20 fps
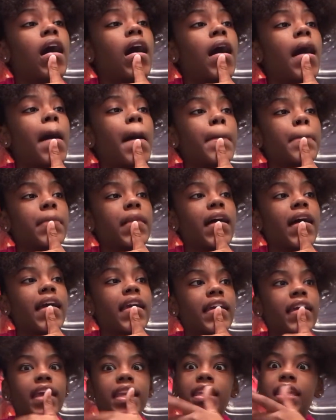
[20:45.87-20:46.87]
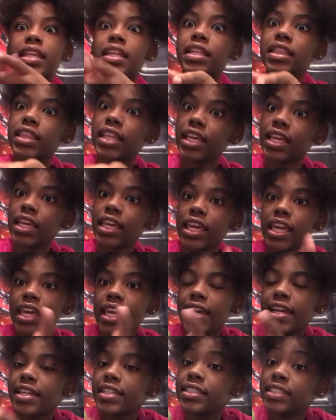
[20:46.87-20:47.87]
I'm like, and then the thing
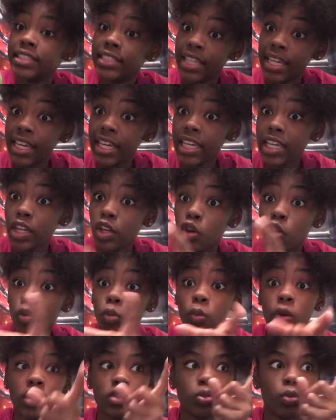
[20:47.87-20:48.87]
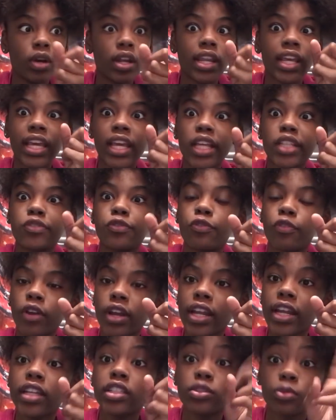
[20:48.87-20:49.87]
is, D was one of his
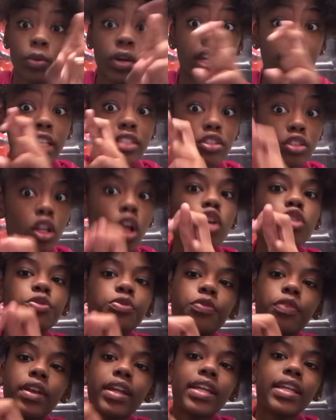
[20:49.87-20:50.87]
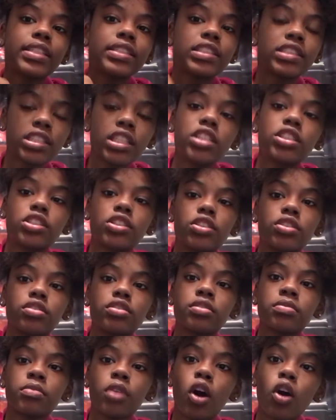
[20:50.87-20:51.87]
friends, one of his close friends' sisters,
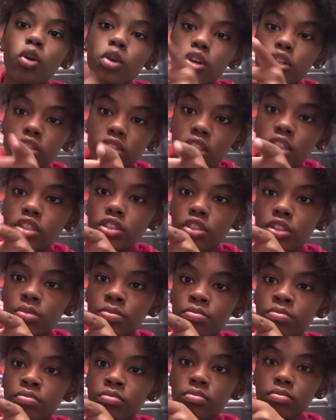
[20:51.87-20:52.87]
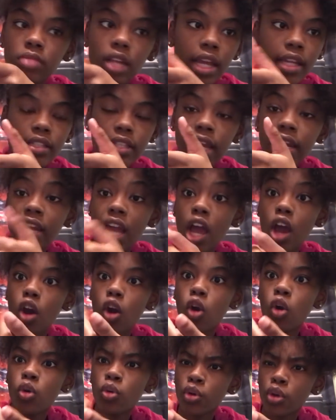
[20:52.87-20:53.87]
older sister. Like, they not
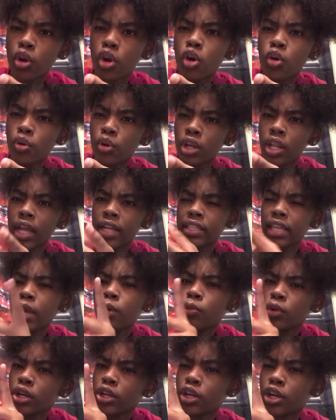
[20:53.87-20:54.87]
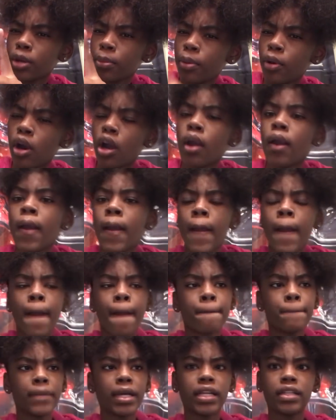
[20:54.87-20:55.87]
older, like they 1 year apart,
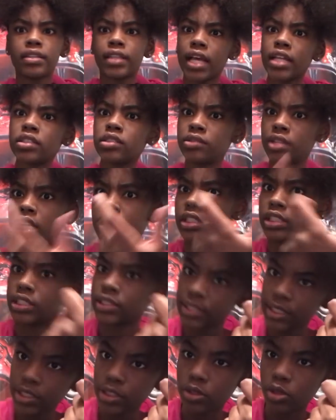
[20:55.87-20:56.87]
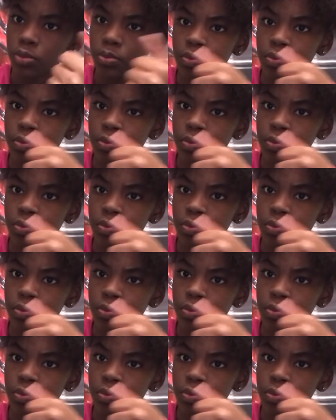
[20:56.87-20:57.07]
but that's just his sister.